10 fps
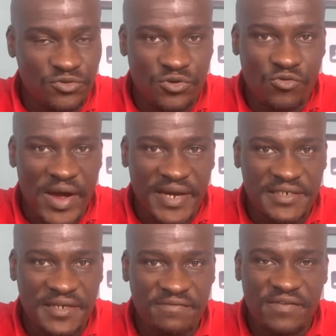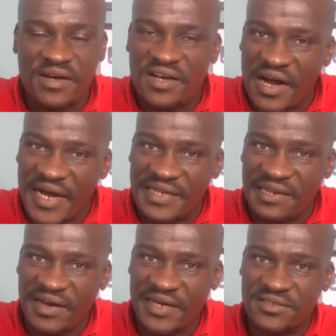directive,
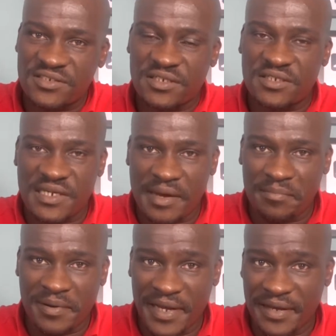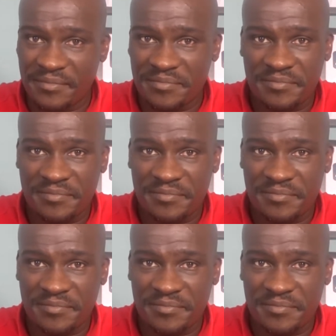guidelines, template